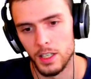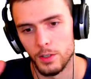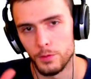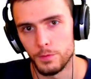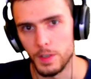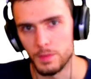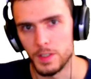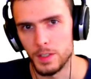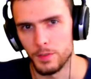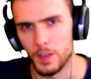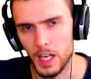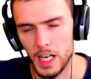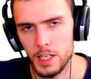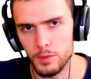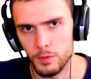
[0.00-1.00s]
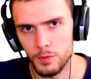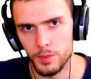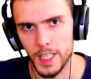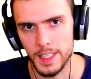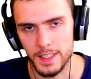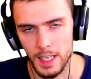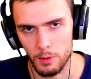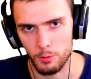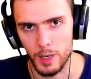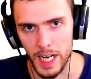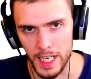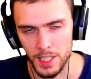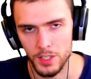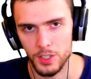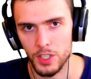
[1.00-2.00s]
55. That's our
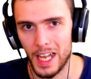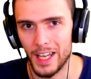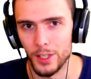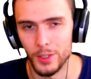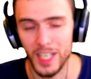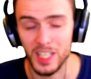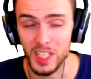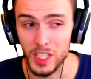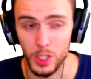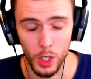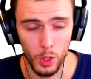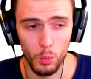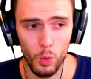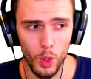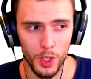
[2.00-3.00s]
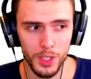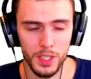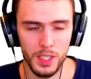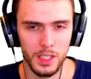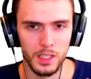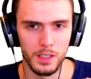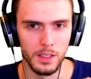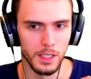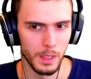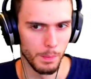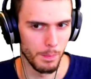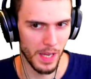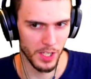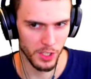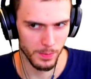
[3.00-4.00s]
range. I don't actually know what
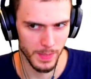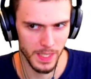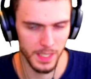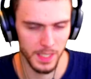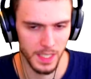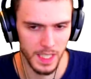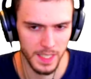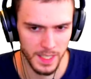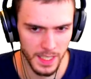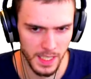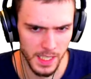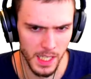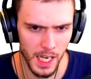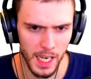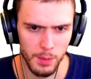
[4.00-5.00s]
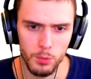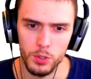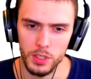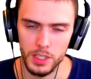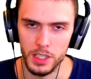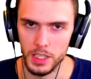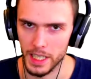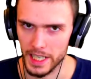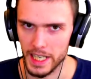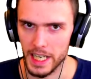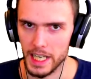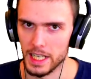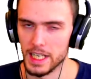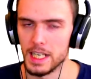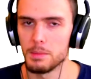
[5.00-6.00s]
measurement it's in. I would, like,
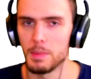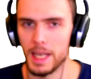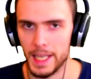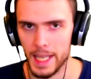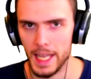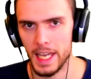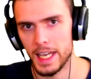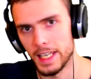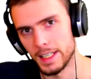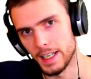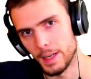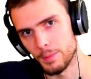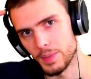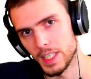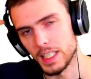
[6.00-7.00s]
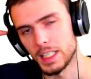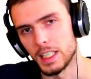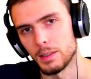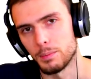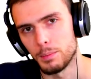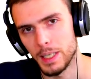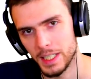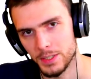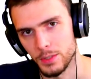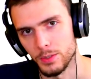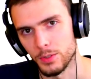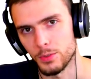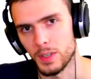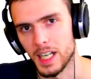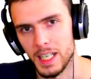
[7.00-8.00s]
in my head, I'm thinking
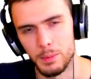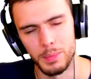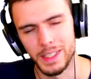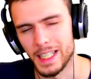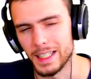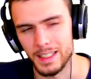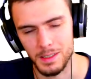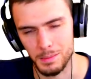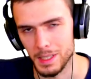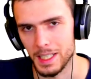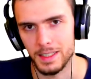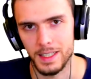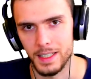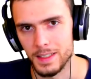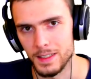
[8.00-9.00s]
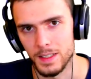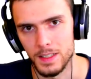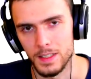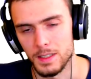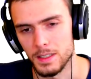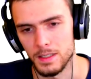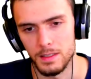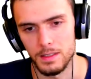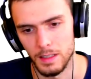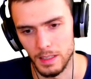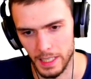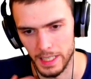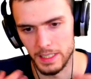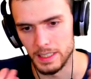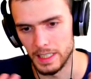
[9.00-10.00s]
pixels, right? But that doesn't make sense because
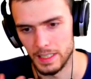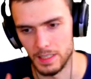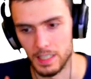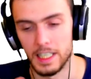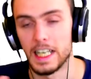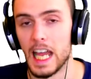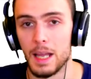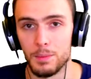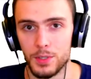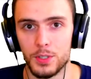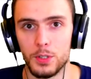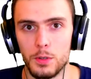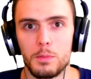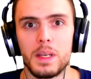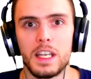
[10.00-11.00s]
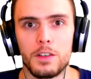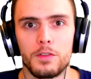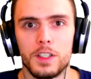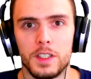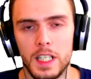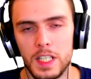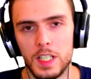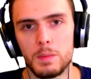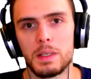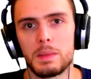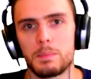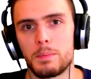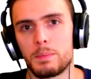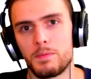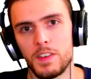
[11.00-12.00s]
the game's too big for it to
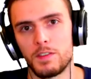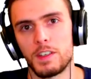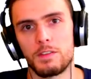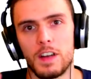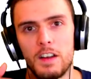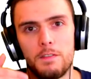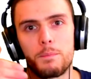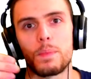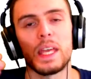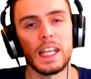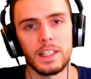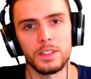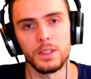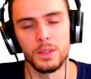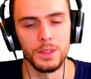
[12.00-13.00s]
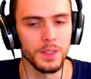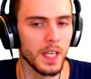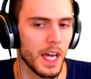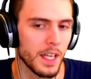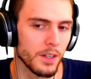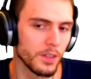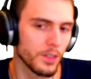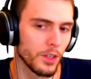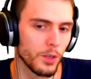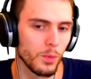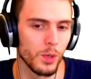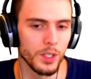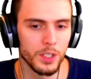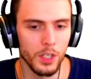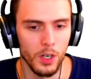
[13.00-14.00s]
be 55 pixels. I don't know
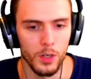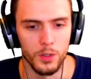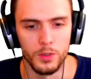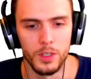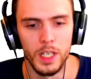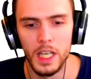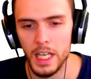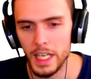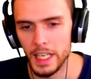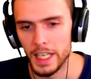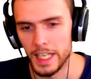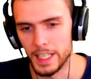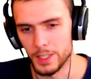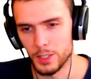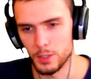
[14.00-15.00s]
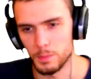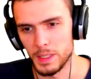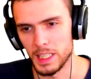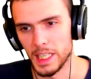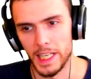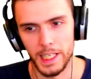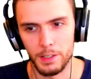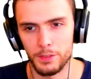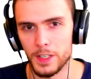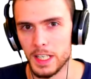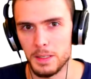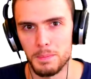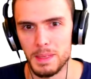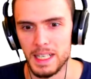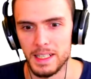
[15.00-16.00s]
what code It could be like fake
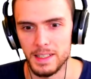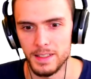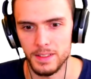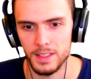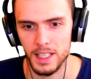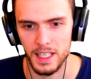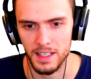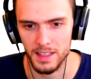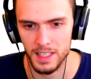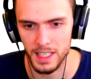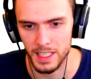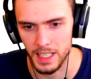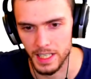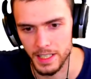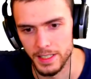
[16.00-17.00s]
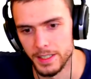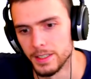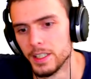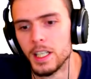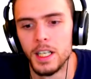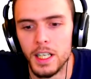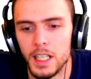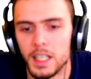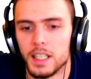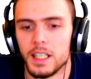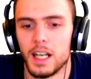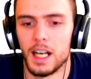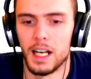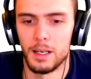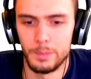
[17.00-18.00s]
meters kind of thing. I don't
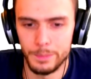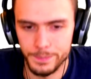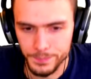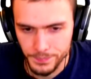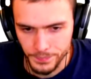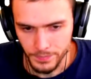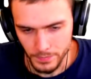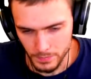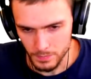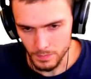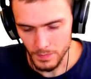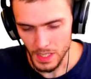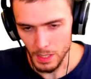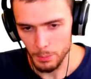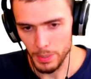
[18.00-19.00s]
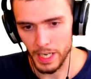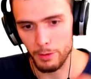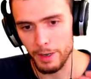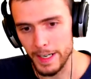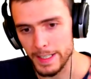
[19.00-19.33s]
know. But our radius